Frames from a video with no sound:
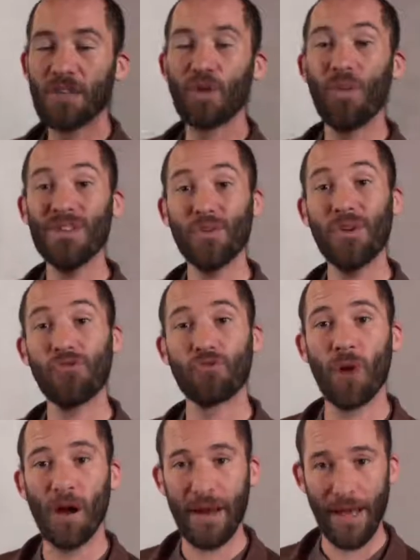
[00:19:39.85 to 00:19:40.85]
So once we've
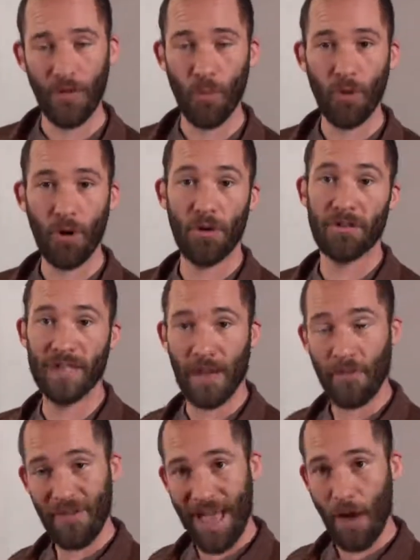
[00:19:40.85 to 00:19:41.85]
drawn out the
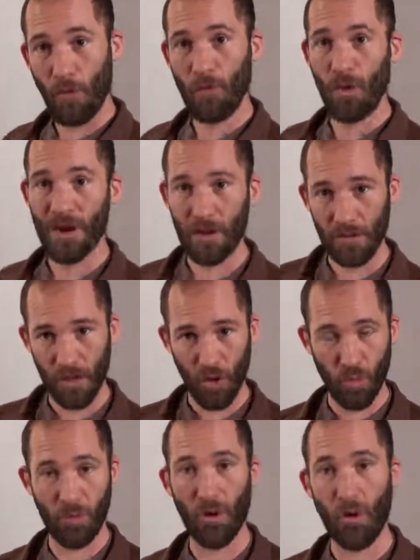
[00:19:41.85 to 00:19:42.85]
prototype of how we want our
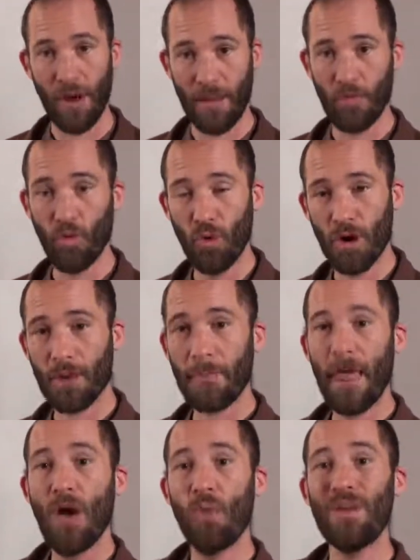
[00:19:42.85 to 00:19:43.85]
little program to
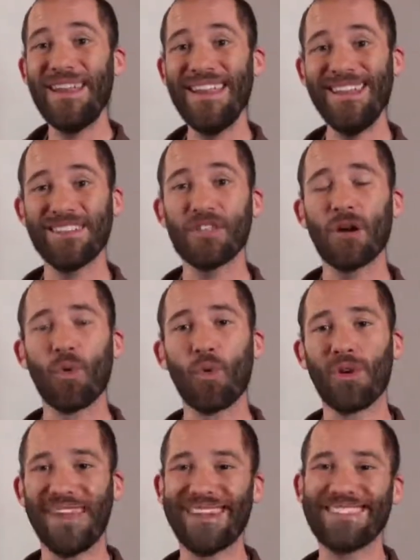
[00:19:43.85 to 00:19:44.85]
work, we need to start
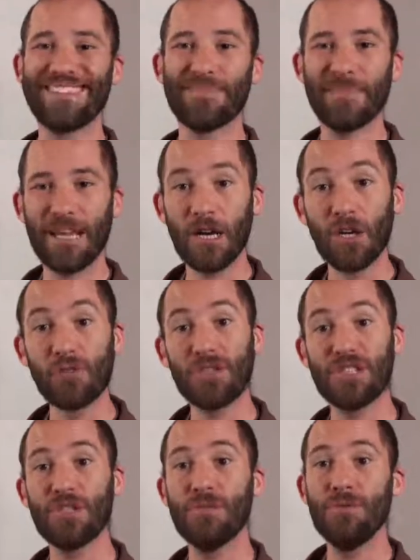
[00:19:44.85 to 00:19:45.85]
working on something called
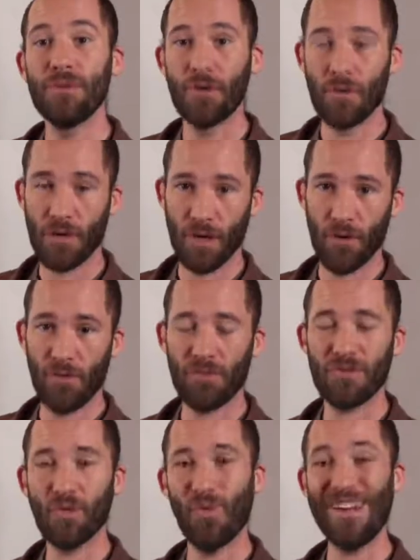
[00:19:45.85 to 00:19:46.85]

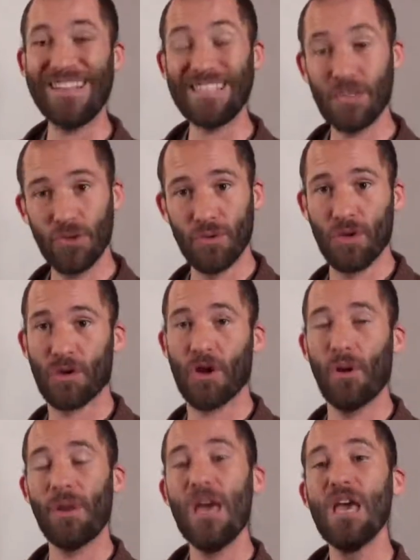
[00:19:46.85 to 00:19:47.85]
pseudocode. So what is
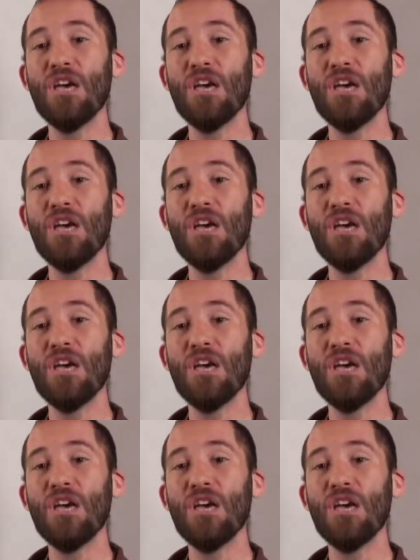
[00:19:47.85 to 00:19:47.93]
pseudocode?